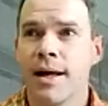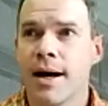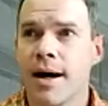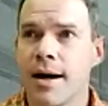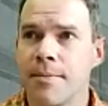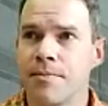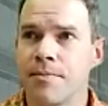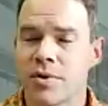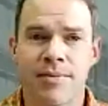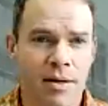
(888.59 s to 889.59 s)

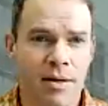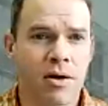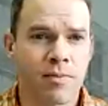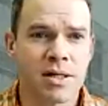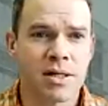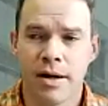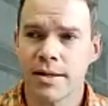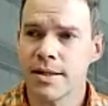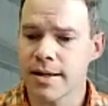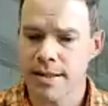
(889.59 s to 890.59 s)
something,
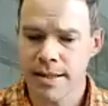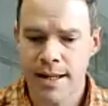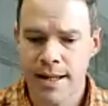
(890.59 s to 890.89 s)
misconduct,